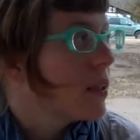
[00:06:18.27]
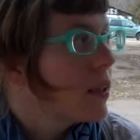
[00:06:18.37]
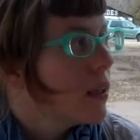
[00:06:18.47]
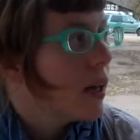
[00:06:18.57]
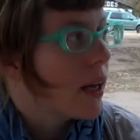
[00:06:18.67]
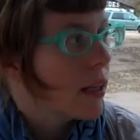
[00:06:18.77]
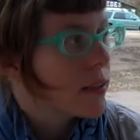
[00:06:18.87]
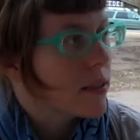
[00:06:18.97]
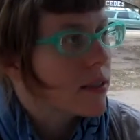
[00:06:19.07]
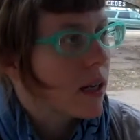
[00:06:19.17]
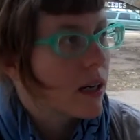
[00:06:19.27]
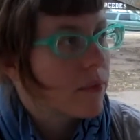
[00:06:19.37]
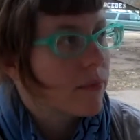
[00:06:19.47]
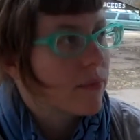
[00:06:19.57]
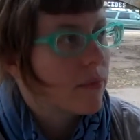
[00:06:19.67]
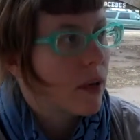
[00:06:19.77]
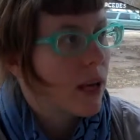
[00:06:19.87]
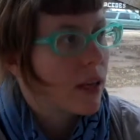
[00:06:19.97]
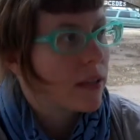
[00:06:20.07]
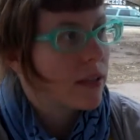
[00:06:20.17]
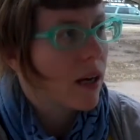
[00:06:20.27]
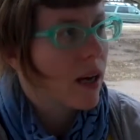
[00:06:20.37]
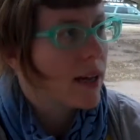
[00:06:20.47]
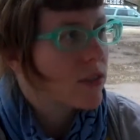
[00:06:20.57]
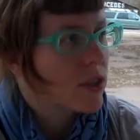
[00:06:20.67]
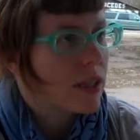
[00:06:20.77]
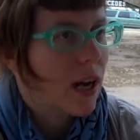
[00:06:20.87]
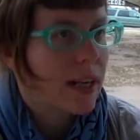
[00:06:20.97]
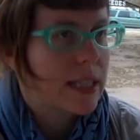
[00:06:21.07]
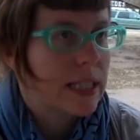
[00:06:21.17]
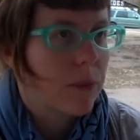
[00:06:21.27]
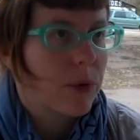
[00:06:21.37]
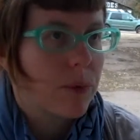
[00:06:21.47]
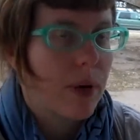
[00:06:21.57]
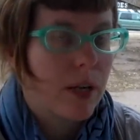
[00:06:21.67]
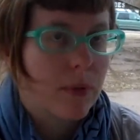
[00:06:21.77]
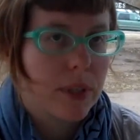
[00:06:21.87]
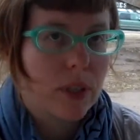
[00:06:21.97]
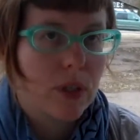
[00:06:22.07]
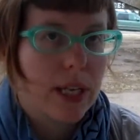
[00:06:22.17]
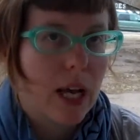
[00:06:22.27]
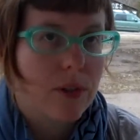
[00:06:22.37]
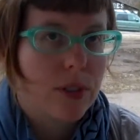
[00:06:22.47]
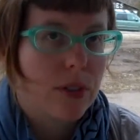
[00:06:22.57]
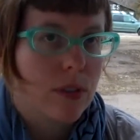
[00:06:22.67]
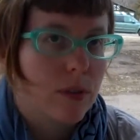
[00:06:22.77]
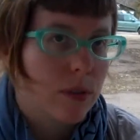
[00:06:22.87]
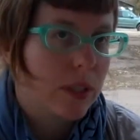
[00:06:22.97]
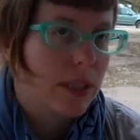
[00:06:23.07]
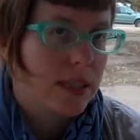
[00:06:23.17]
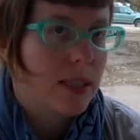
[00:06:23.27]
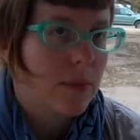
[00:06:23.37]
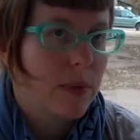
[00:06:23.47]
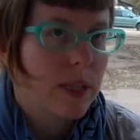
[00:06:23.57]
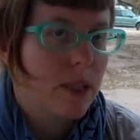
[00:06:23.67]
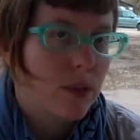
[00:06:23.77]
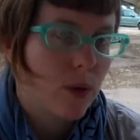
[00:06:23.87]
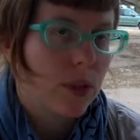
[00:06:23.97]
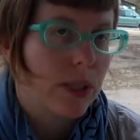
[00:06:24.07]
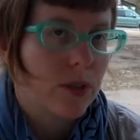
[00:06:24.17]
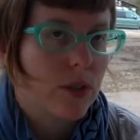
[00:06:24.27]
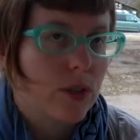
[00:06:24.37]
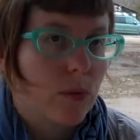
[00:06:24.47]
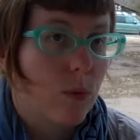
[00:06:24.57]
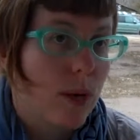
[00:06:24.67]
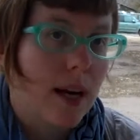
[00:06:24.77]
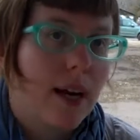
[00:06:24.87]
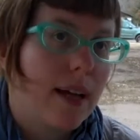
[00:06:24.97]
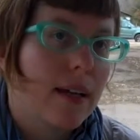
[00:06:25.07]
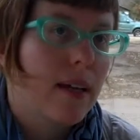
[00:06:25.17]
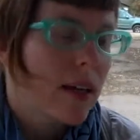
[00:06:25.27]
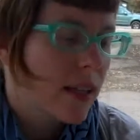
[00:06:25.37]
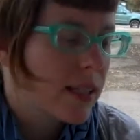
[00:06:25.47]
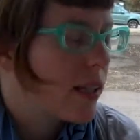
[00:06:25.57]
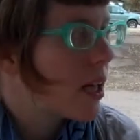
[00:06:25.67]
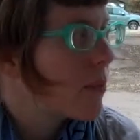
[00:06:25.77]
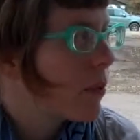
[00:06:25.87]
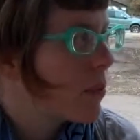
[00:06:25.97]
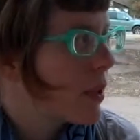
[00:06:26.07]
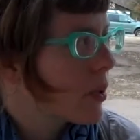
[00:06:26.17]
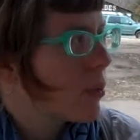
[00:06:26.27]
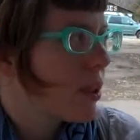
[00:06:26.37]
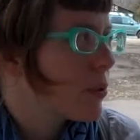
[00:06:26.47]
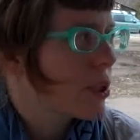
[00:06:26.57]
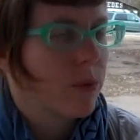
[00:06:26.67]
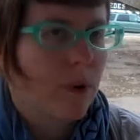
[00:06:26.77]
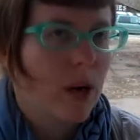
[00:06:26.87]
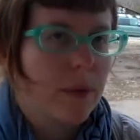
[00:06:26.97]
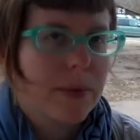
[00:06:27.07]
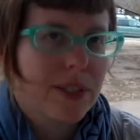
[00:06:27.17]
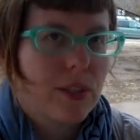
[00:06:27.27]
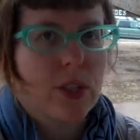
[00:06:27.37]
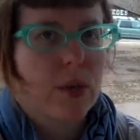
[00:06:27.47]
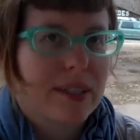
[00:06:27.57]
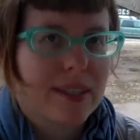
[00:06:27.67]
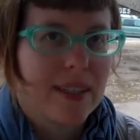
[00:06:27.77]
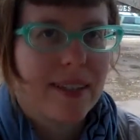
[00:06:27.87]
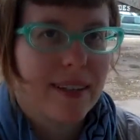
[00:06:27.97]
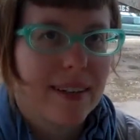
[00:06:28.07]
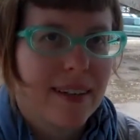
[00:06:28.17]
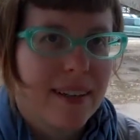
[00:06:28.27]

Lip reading: And I just kind of stumbled upon a really good counselor who could listen to me and totally understood why. Because a lot of people would be like, "What's your problem? It's in New York City.